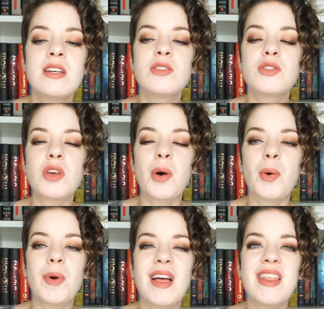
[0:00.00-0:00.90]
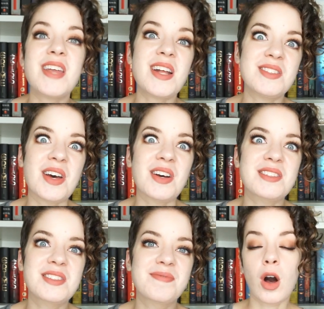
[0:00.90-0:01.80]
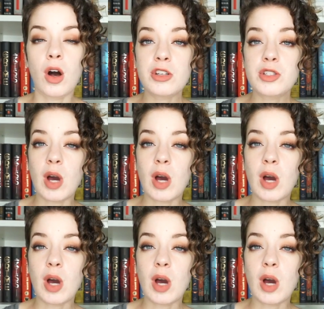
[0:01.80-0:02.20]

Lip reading: So that sucks. Also,